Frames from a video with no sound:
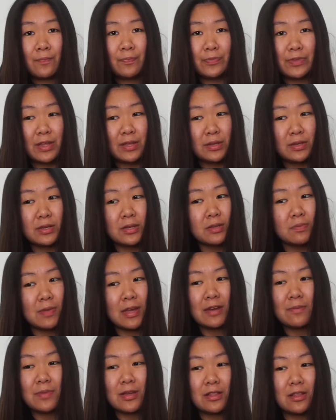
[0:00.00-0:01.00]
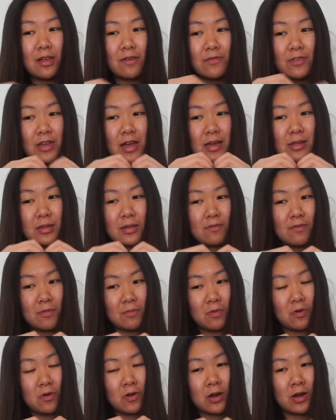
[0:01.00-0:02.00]
This just made me love you guys even
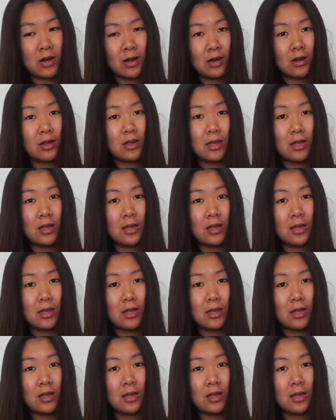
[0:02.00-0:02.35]
more.